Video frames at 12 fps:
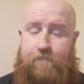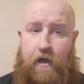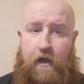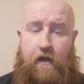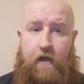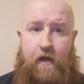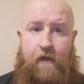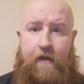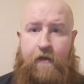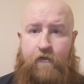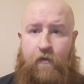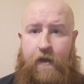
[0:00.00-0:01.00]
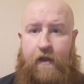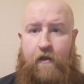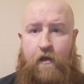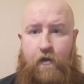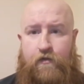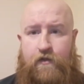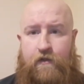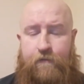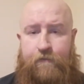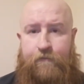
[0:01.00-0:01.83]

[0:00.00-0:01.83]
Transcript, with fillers: Uh, and that's the way it goes.